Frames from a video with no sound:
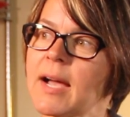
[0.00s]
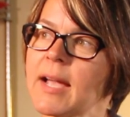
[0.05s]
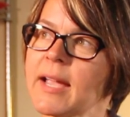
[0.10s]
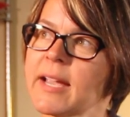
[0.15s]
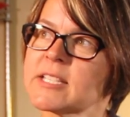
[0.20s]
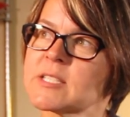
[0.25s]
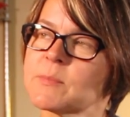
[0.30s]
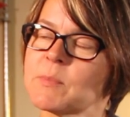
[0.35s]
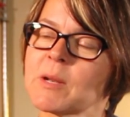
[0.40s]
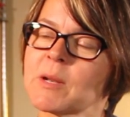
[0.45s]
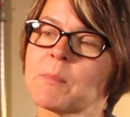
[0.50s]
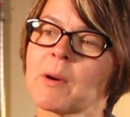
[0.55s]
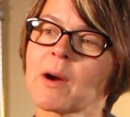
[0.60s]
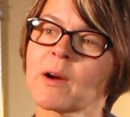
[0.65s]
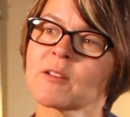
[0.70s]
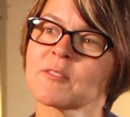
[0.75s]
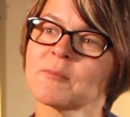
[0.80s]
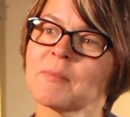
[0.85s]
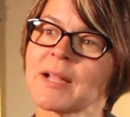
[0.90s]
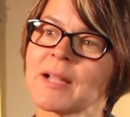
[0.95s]
It's been a
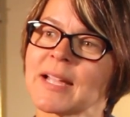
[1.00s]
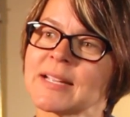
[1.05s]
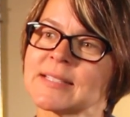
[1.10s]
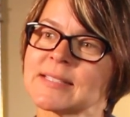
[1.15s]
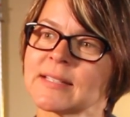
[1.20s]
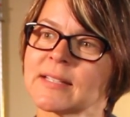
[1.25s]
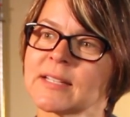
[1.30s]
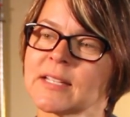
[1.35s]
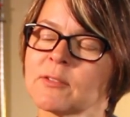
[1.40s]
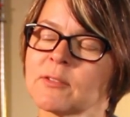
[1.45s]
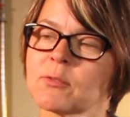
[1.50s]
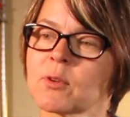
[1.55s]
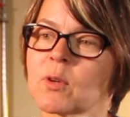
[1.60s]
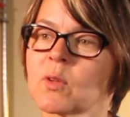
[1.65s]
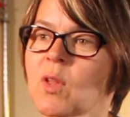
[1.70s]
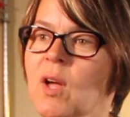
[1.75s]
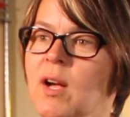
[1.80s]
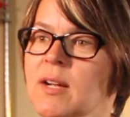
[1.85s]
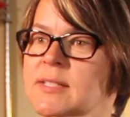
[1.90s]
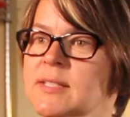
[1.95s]
part of my identity for a
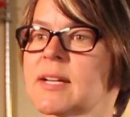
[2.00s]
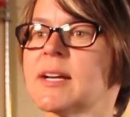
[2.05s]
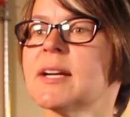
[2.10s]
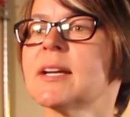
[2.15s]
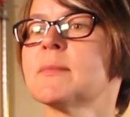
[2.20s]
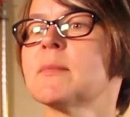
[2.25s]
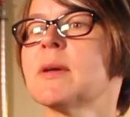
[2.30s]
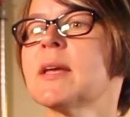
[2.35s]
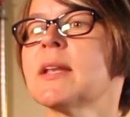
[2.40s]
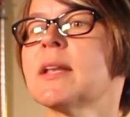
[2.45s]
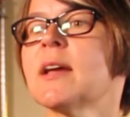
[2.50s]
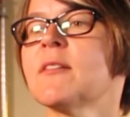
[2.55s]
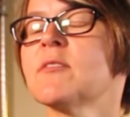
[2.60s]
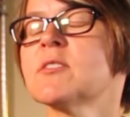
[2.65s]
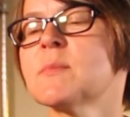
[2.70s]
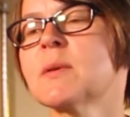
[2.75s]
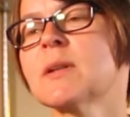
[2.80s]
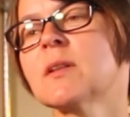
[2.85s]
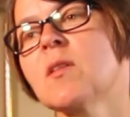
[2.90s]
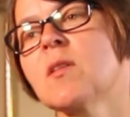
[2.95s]
long time, and I've
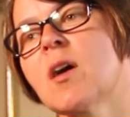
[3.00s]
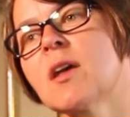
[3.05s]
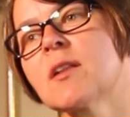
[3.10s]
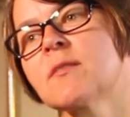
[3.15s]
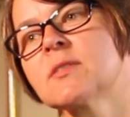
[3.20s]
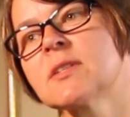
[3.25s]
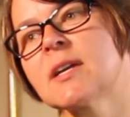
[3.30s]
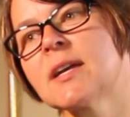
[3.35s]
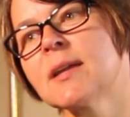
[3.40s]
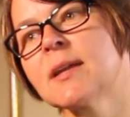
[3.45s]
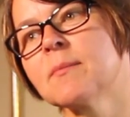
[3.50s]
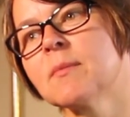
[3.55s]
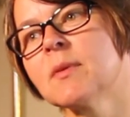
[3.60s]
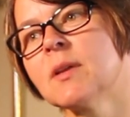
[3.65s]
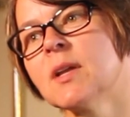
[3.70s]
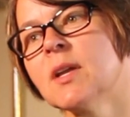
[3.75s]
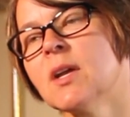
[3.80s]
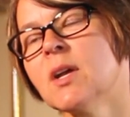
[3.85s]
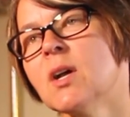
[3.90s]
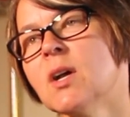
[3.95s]
spent a lot of time
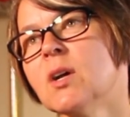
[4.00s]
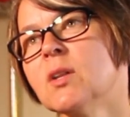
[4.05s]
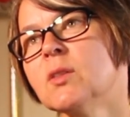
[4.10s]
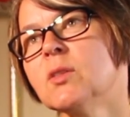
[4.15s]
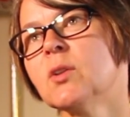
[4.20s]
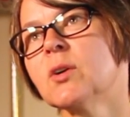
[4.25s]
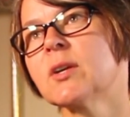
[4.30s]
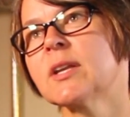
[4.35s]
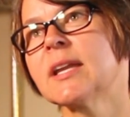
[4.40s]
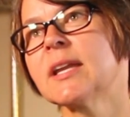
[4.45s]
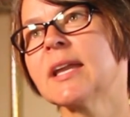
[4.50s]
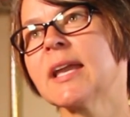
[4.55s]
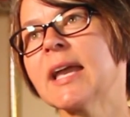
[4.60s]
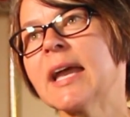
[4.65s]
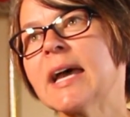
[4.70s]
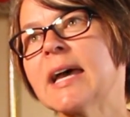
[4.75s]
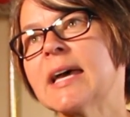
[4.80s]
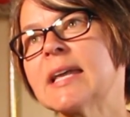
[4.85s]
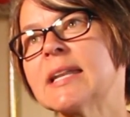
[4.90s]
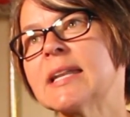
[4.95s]
looking
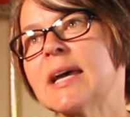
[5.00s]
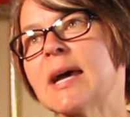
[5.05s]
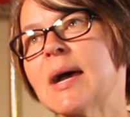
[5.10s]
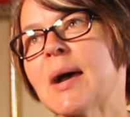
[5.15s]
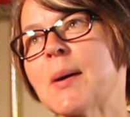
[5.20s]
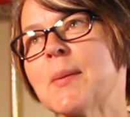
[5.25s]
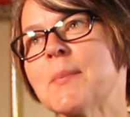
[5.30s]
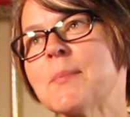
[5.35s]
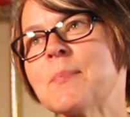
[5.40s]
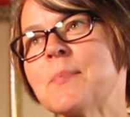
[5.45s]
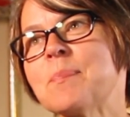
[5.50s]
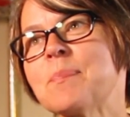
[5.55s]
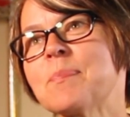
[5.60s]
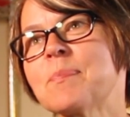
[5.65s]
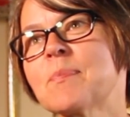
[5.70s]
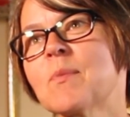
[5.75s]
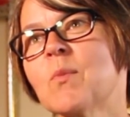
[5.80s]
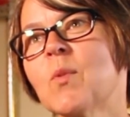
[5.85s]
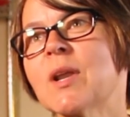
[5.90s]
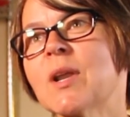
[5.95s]
at
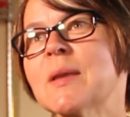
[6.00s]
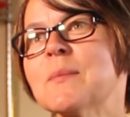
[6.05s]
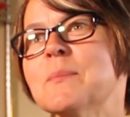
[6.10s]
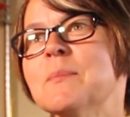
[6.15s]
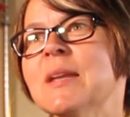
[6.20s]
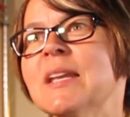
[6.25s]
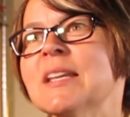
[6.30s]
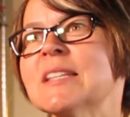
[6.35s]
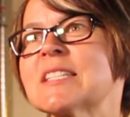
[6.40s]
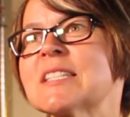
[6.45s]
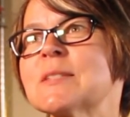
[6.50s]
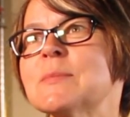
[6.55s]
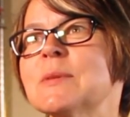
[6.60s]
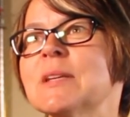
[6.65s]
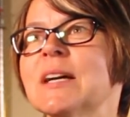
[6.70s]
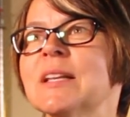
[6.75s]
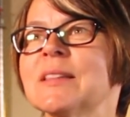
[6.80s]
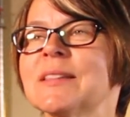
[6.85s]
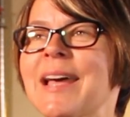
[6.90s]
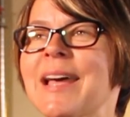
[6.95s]
what it means to
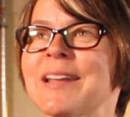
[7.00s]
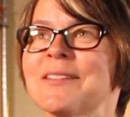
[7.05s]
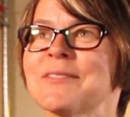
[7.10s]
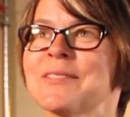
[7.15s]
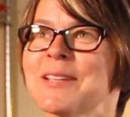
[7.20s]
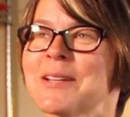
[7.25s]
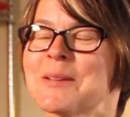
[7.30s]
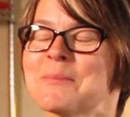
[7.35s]
be a Latvian